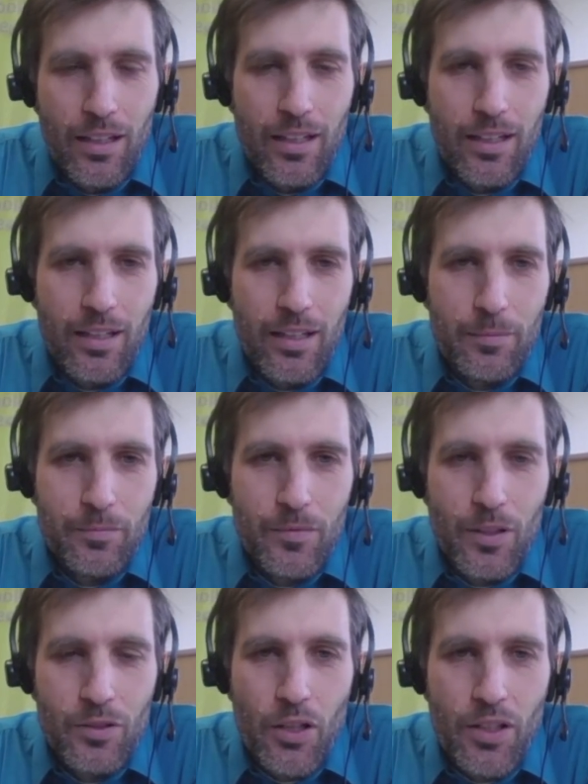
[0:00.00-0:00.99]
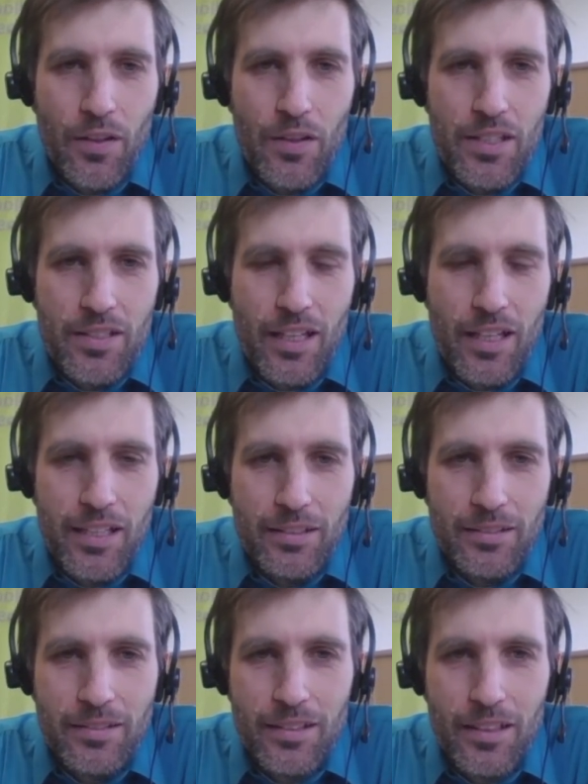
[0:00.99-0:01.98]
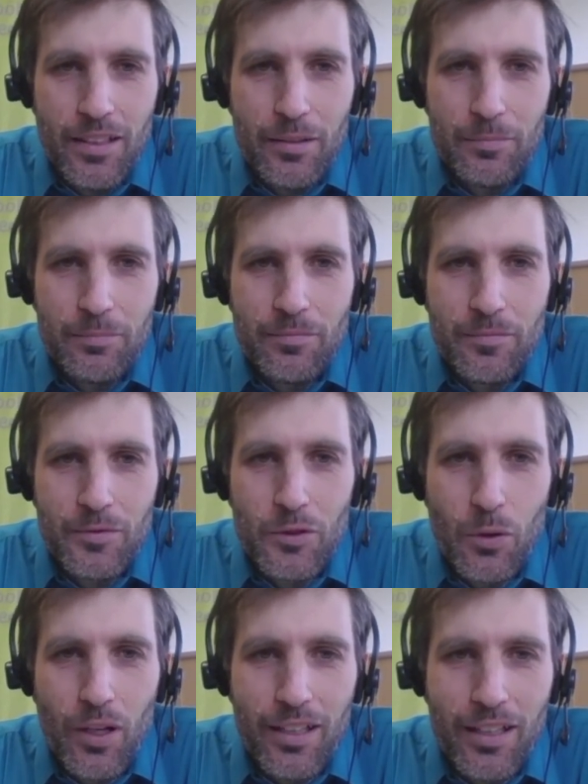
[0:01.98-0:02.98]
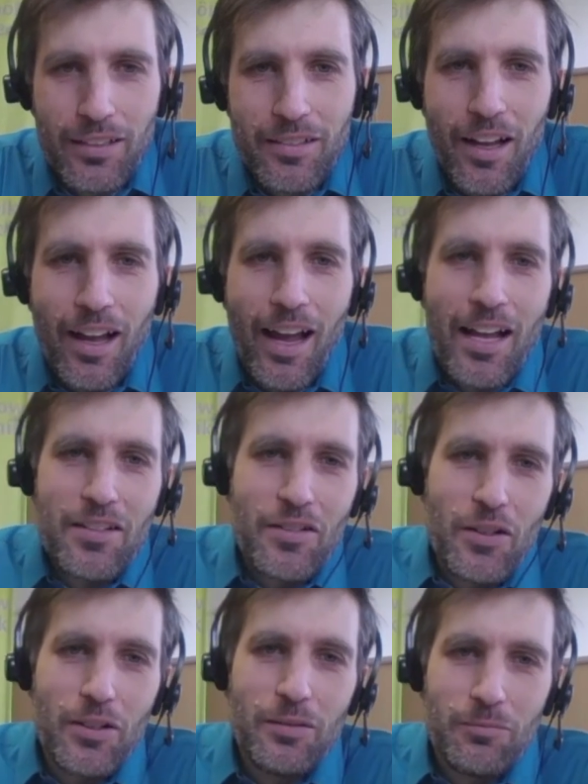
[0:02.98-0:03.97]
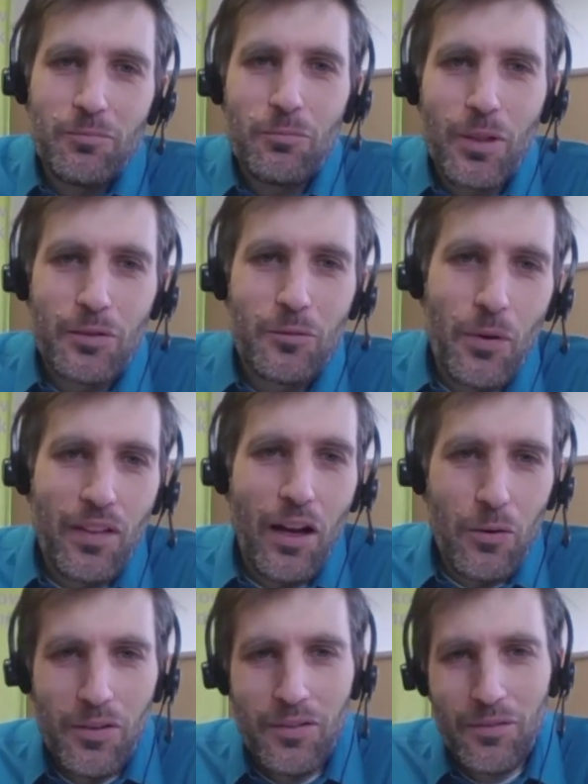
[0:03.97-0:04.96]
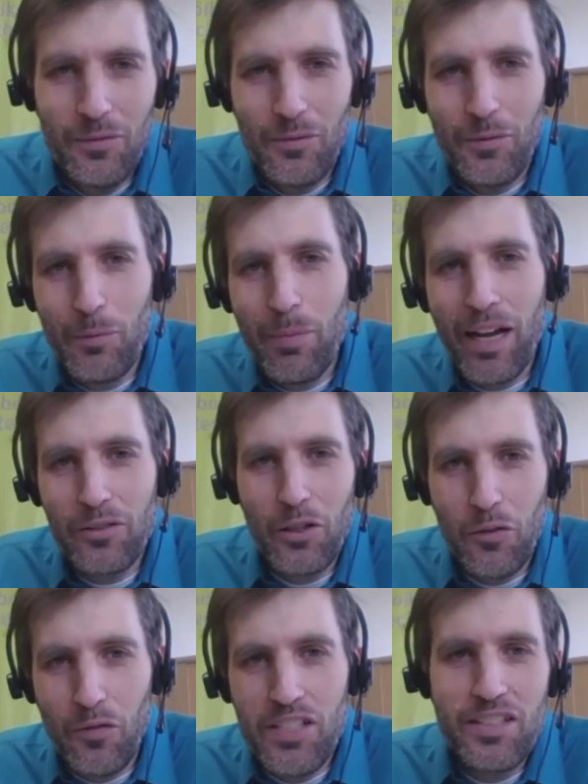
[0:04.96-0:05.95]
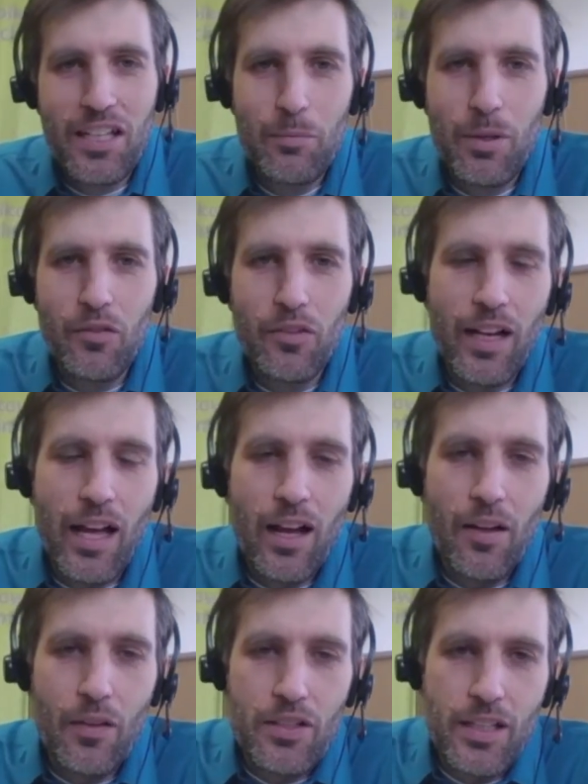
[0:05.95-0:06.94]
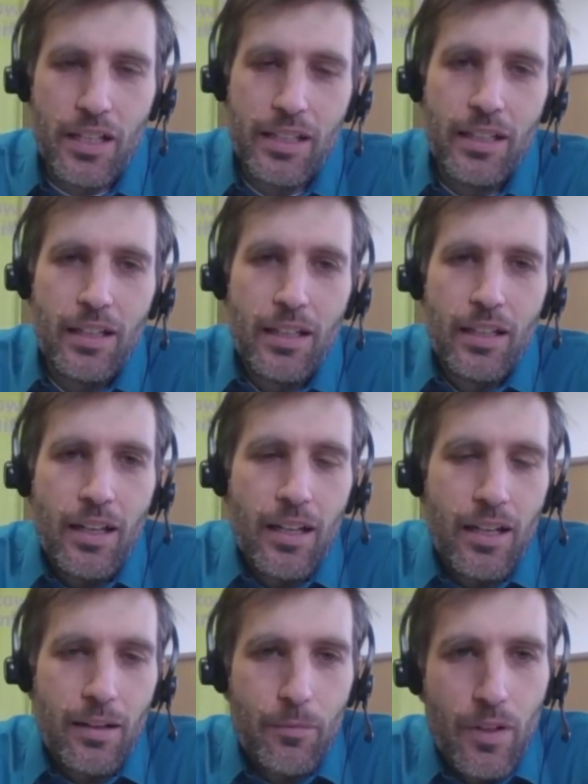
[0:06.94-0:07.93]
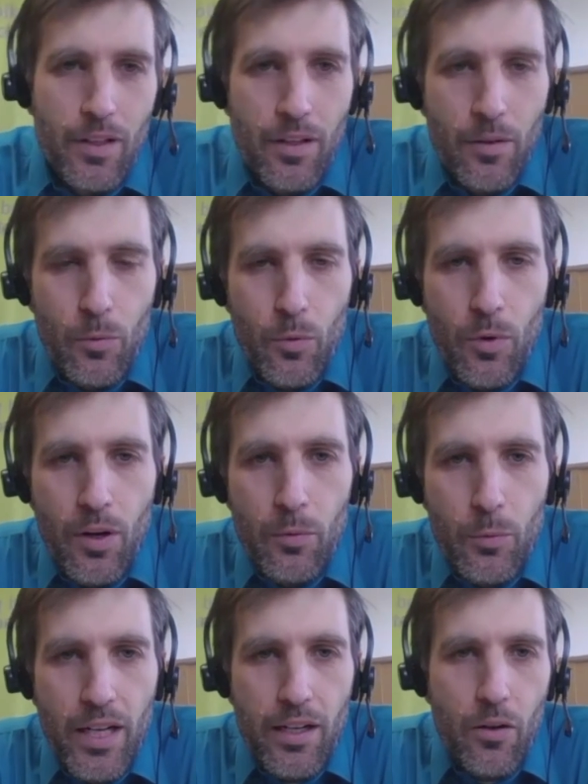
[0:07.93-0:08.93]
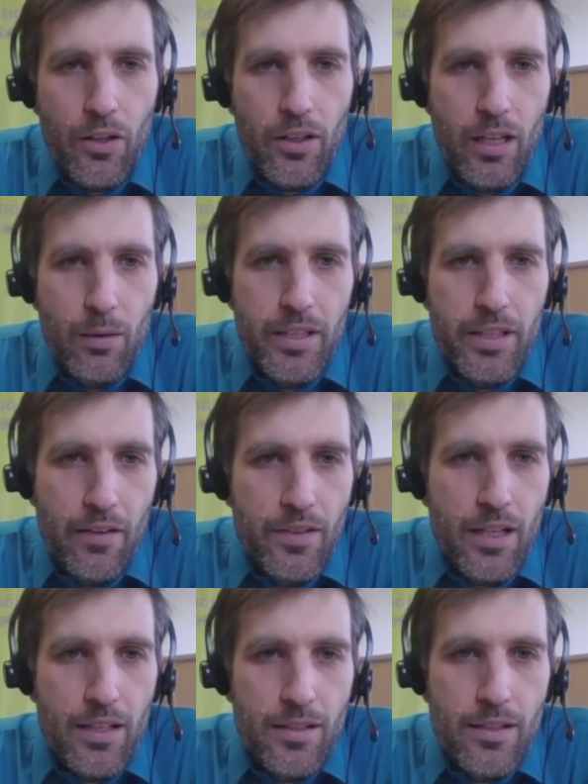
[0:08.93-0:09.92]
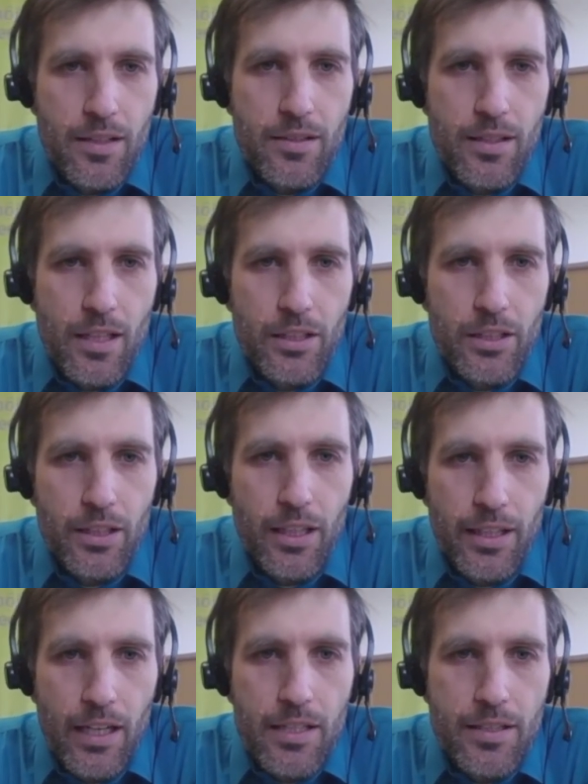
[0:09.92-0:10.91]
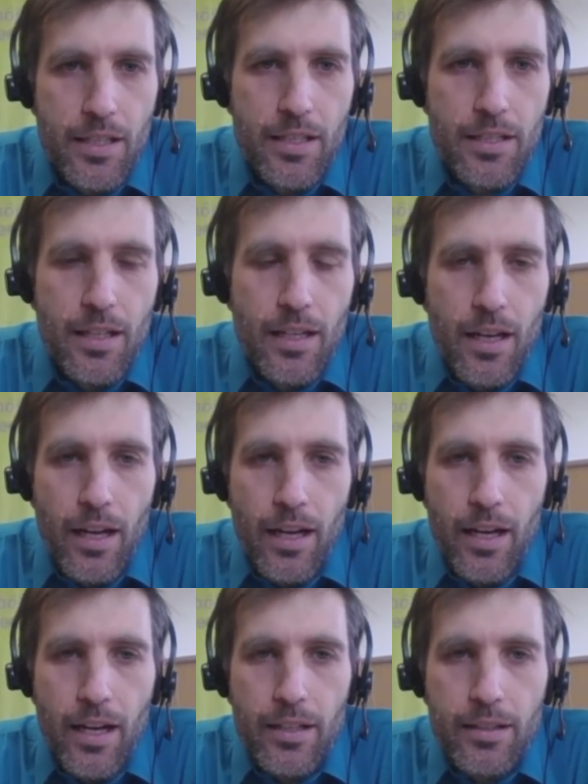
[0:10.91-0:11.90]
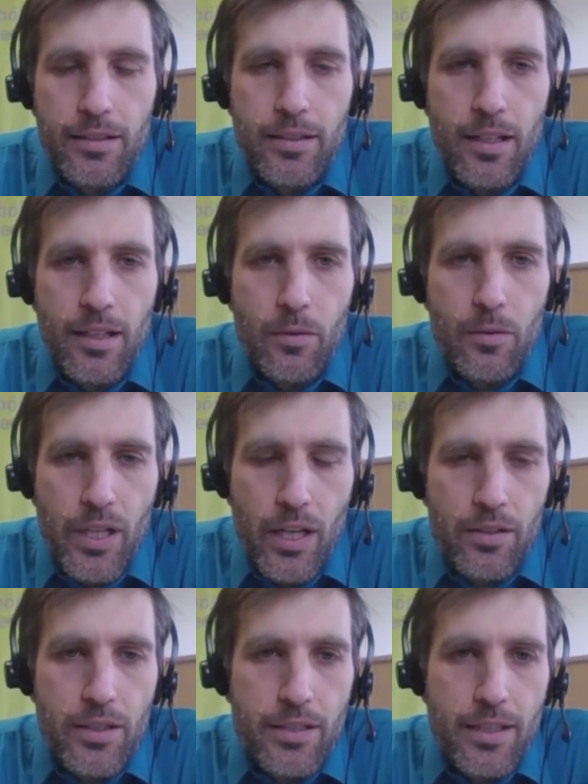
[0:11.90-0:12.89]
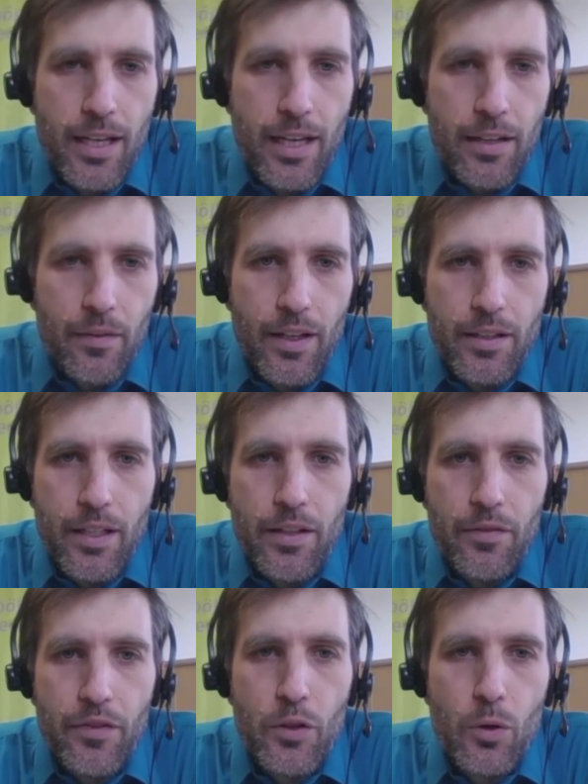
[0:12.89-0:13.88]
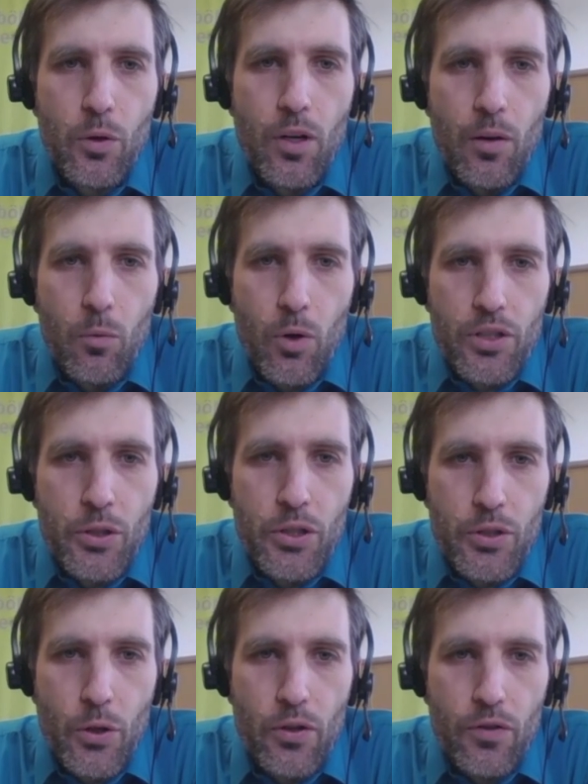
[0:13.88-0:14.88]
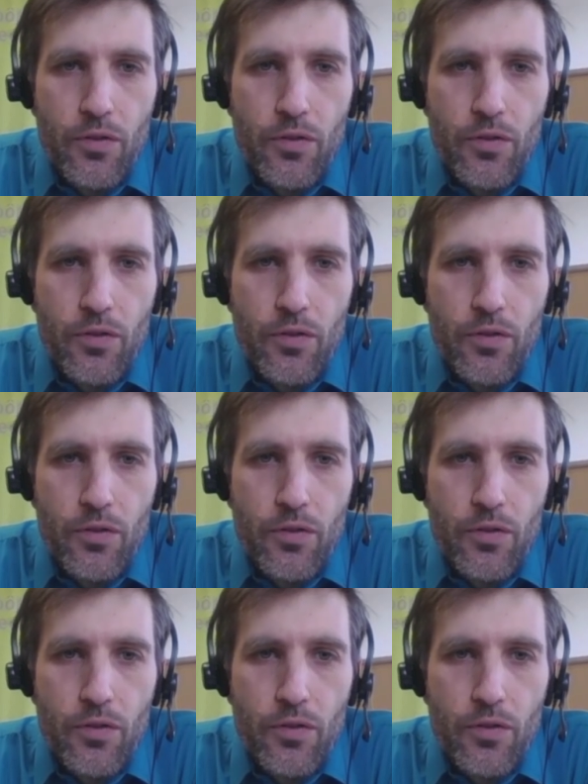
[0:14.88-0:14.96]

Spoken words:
Not in this study. So I can answer, but without the background of this study, but of another study. we at our company have done such analysis, and we understand that if you want to